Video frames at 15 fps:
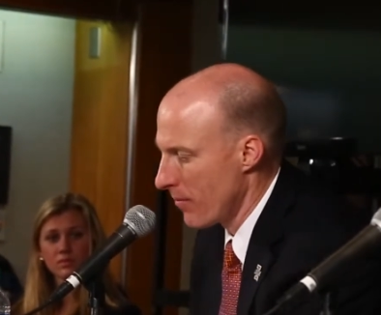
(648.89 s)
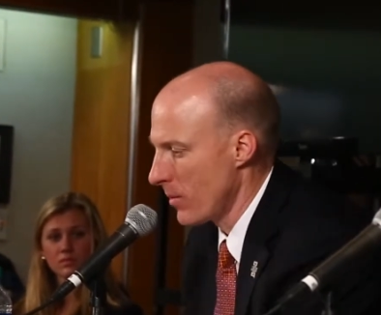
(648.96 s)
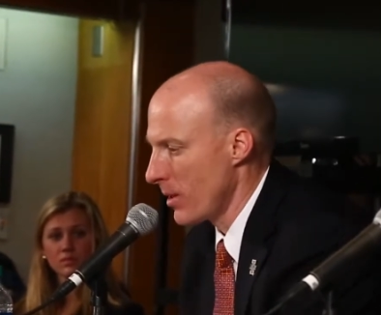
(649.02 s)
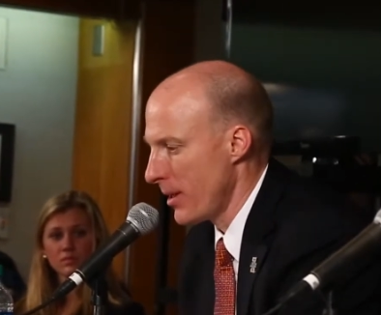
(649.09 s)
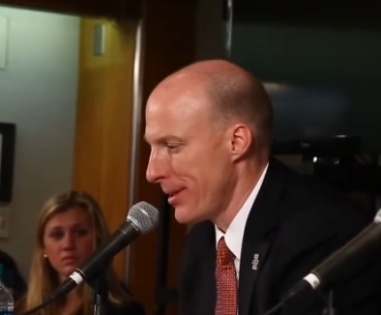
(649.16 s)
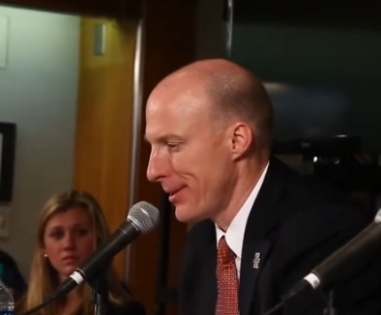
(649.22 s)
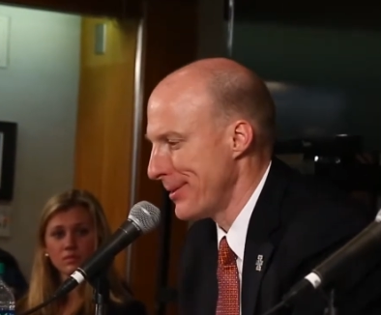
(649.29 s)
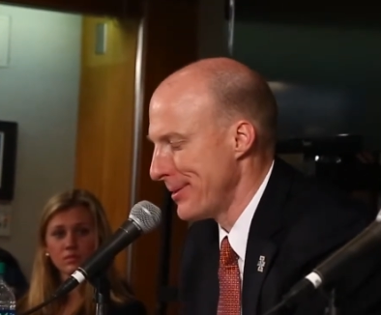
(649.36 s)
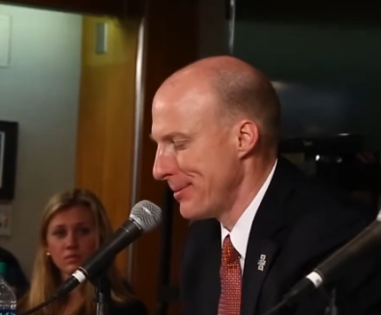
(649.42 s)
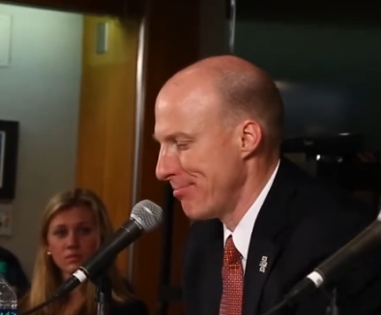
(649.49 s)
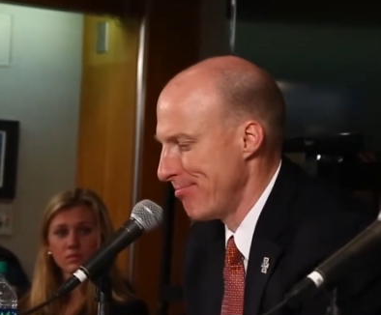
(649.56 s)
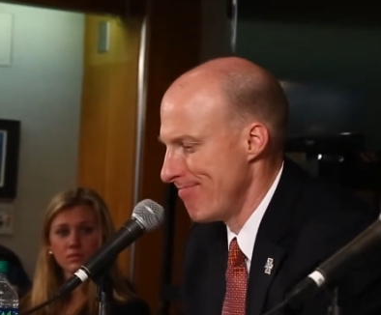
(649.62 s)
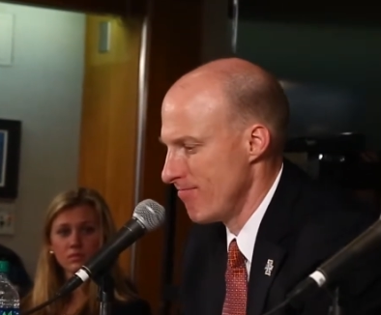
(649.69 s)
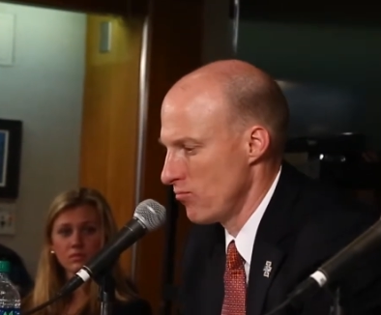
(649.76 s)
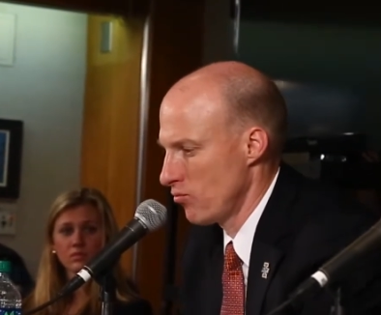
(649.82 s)
Speaker 1: Um,
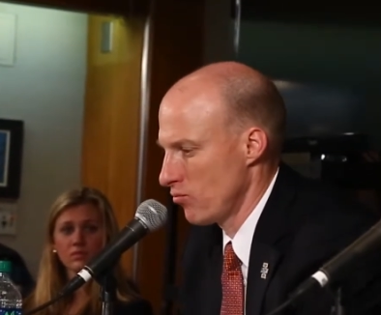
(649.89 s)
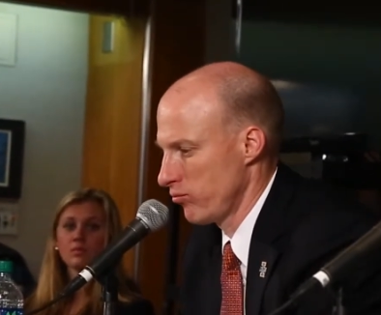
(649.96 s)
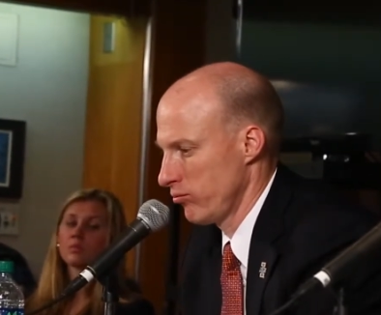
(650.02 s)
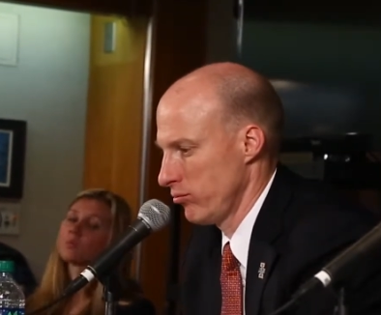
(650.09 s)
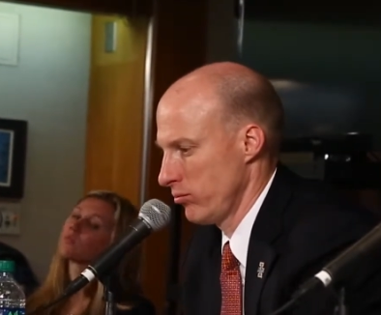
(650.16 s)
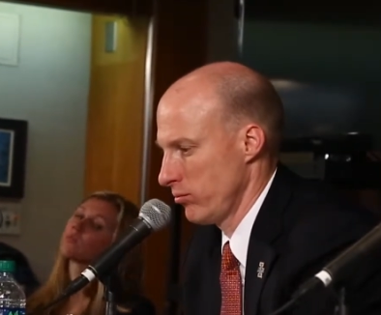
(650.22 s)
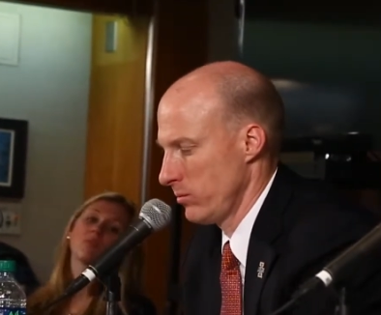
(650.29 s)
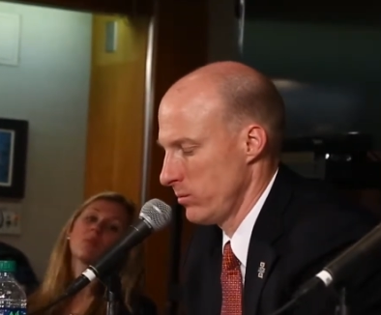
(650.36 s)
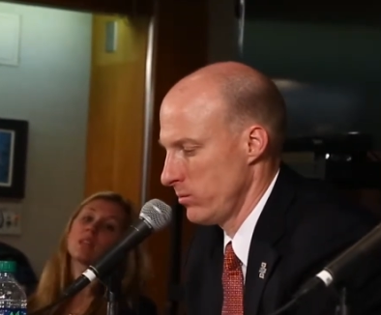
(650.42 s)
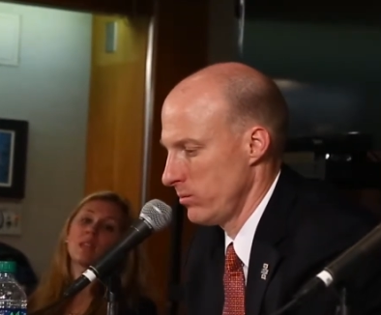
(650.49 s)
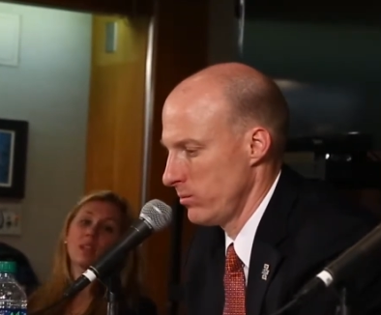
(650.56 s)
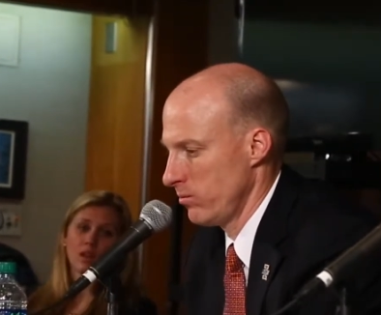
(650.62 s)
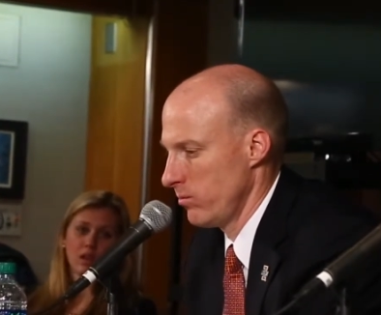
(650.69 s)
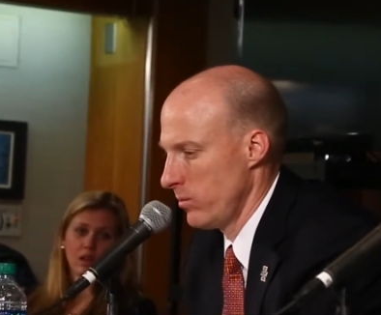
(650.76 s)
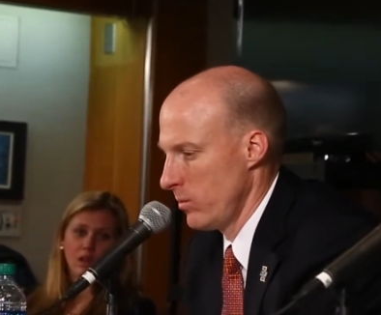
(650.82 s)

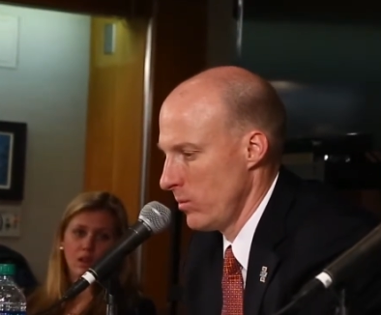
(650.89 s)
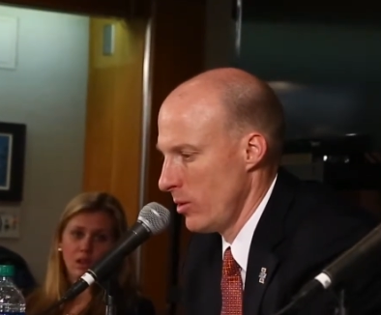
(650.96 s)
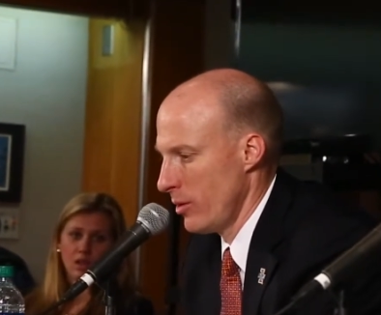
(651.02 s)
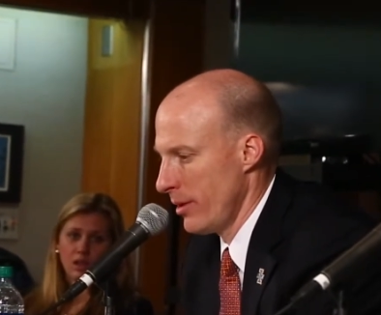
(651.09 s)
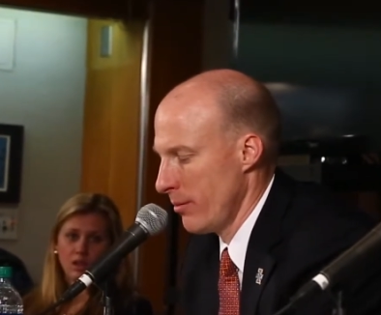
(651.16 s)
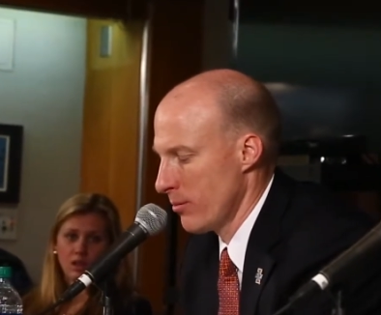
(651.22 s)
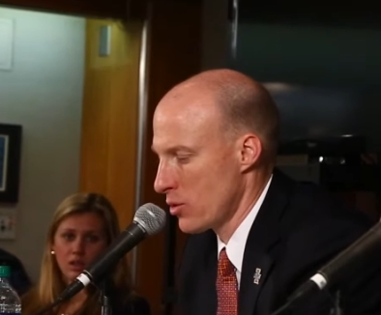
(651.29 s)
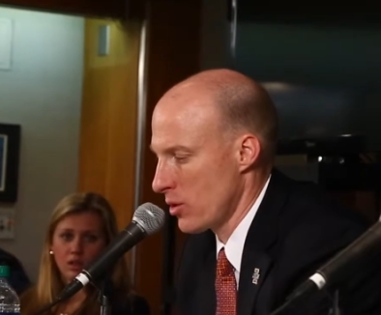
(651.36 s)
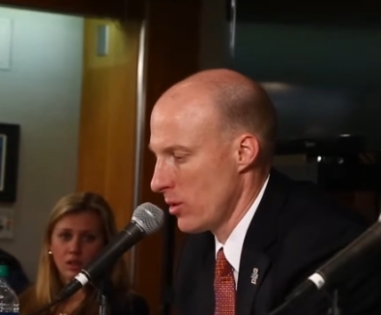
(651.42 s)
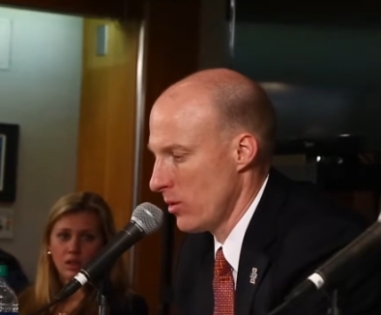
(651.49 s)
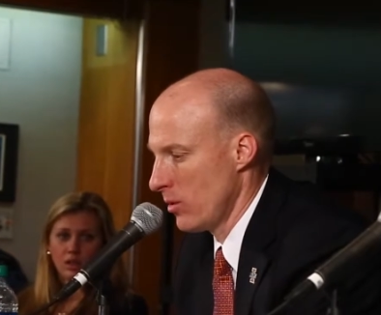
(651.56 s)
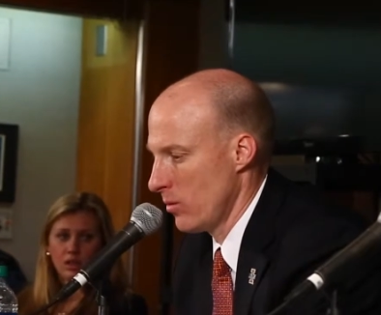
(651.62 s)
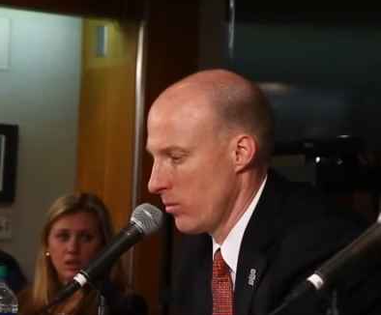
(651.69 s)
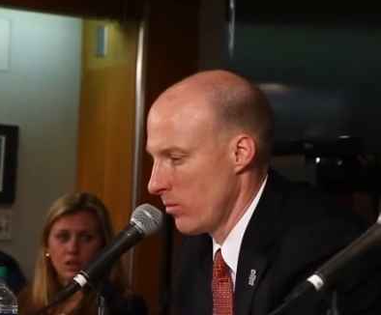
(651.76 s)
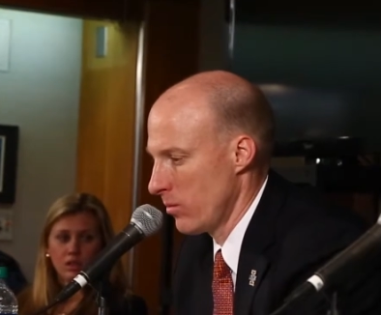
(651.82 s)
you know,
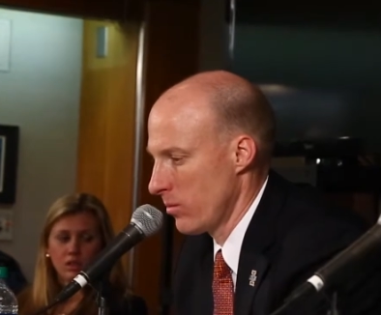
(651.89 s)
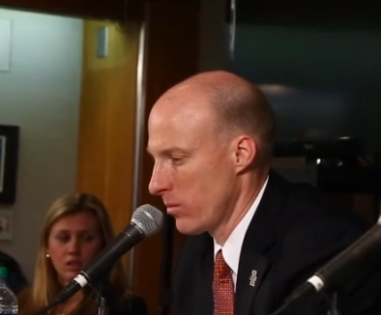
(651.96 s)
so